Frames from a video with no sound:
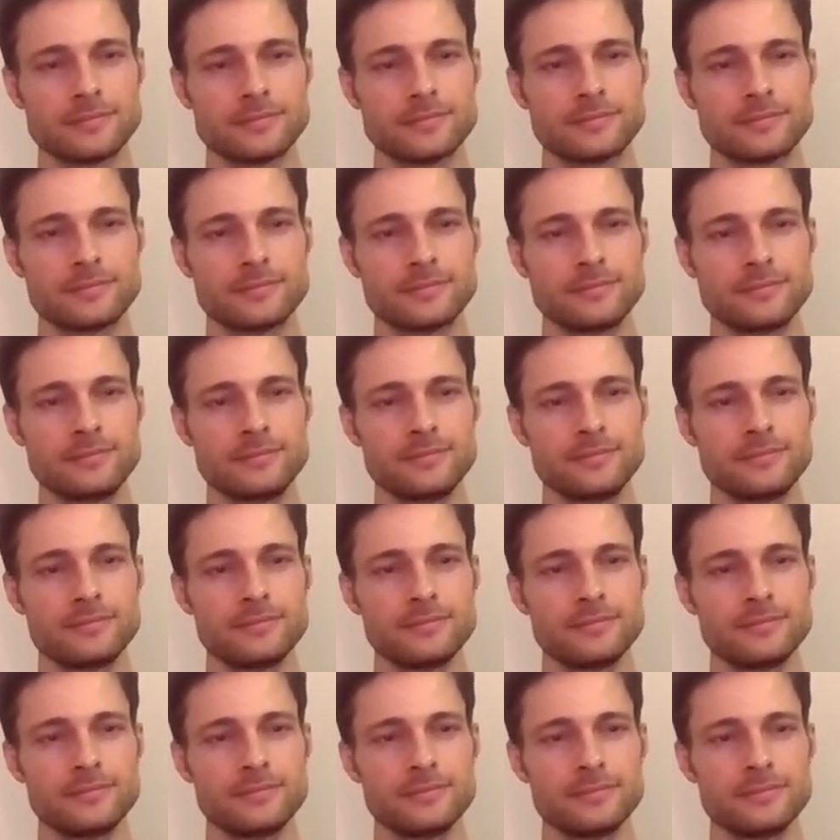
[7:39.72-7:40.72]

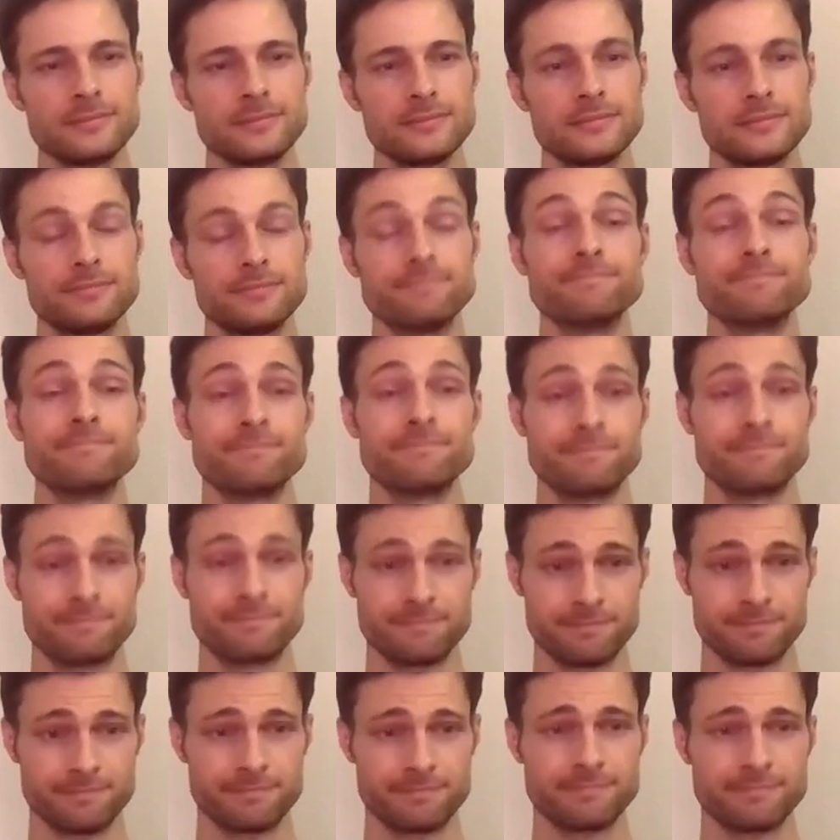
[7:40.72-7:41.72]

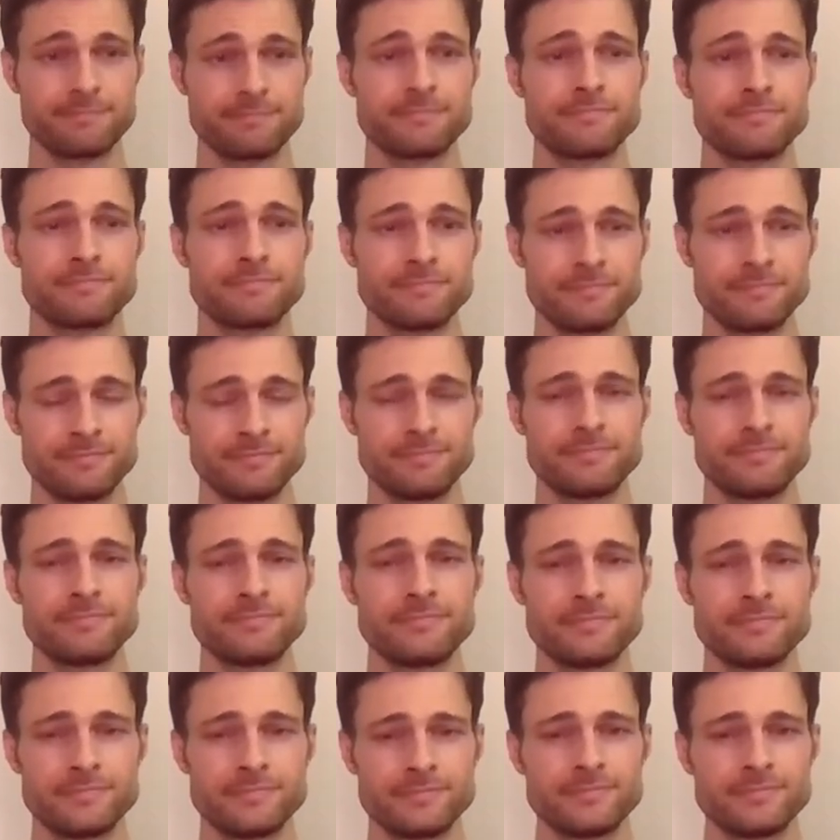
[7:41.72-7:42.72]

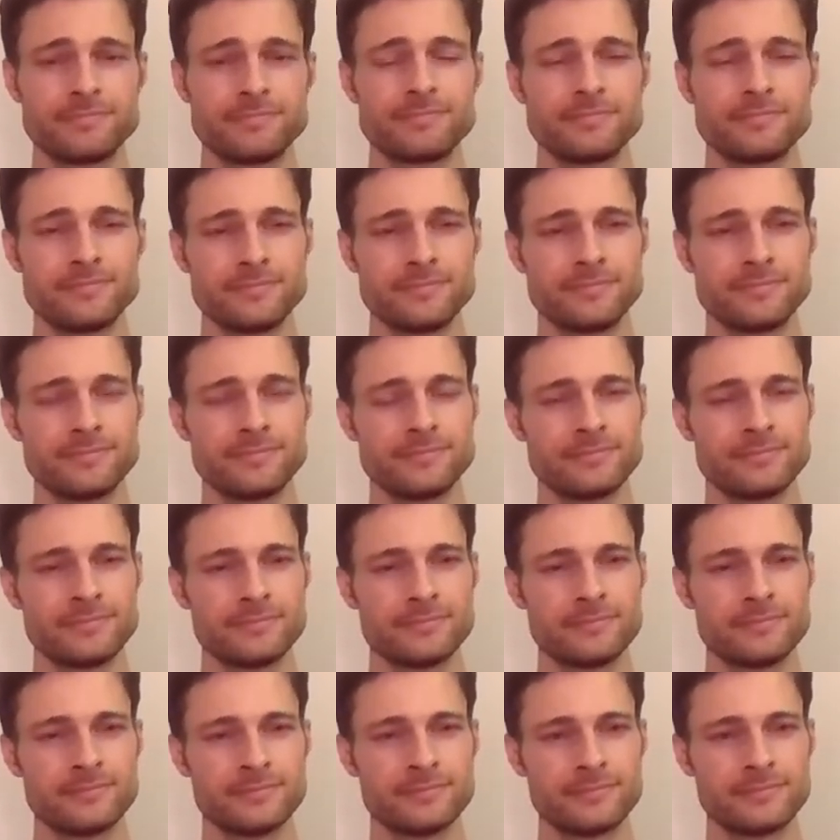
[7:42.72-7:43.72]

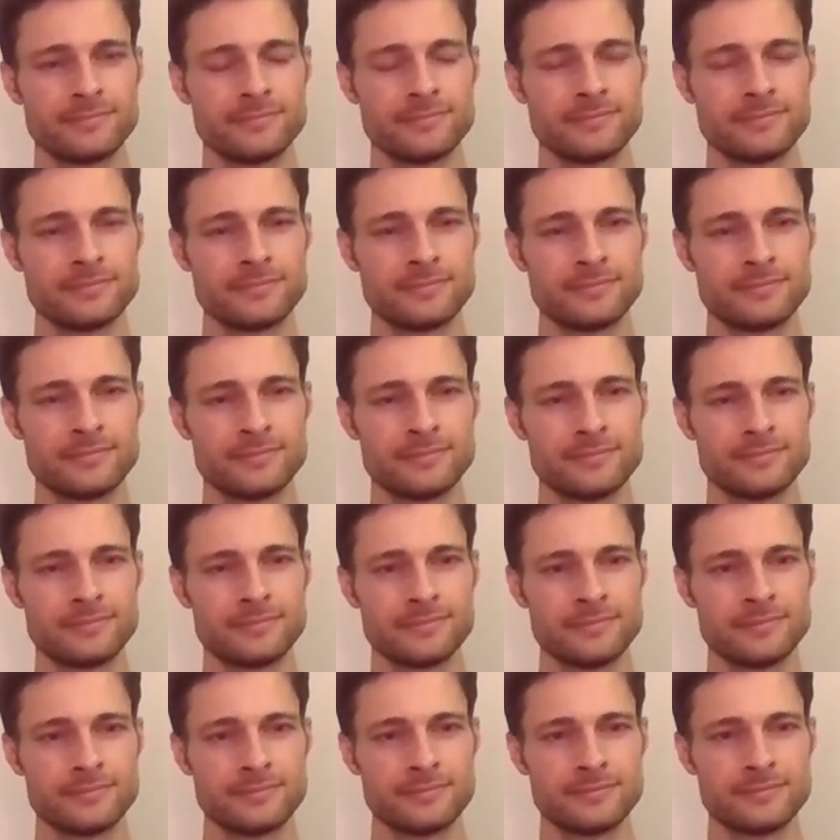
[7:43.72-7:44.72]

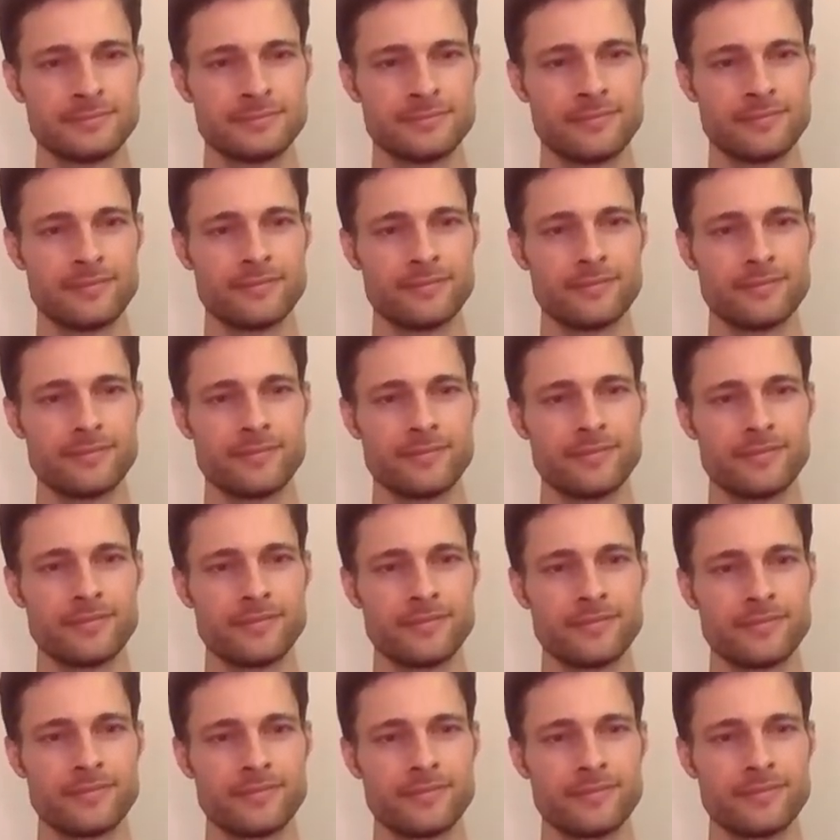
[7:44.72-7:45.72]

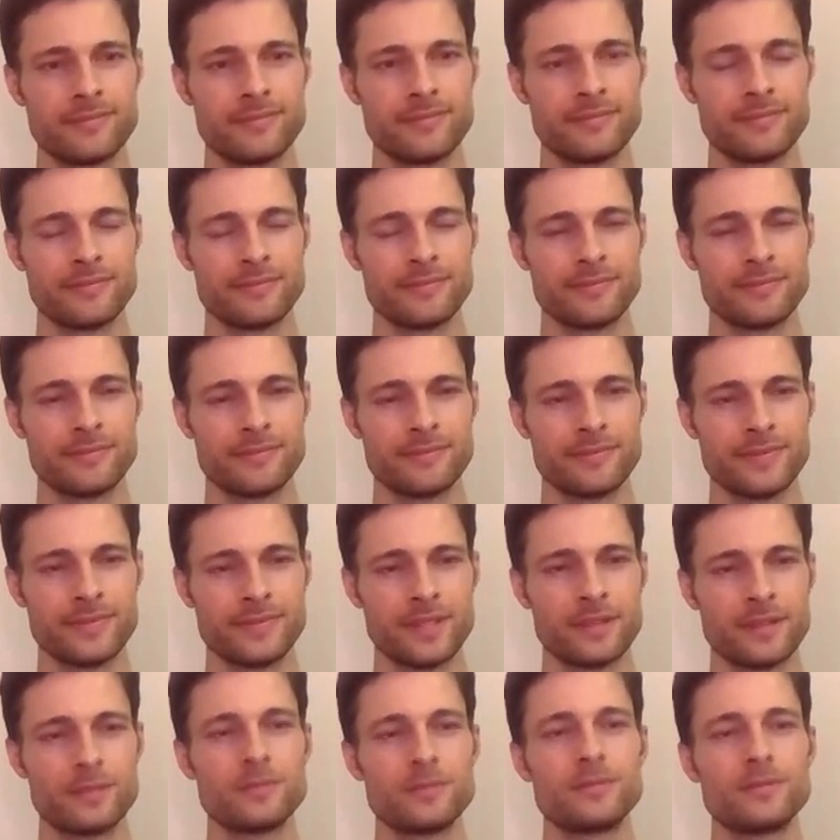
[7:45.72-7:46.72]

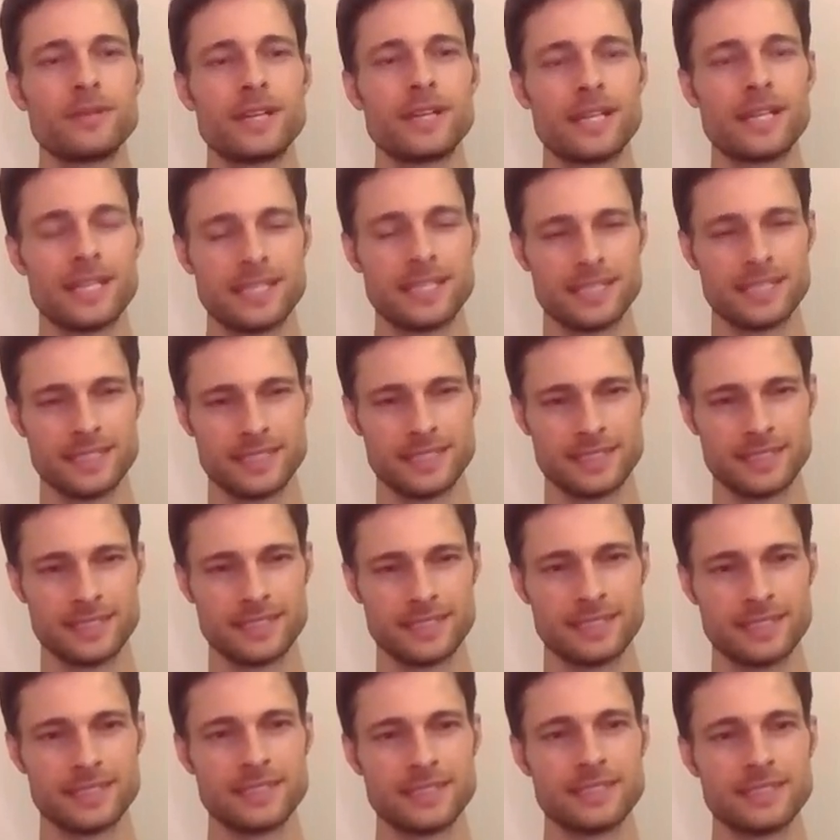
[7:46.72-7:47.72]
(silent)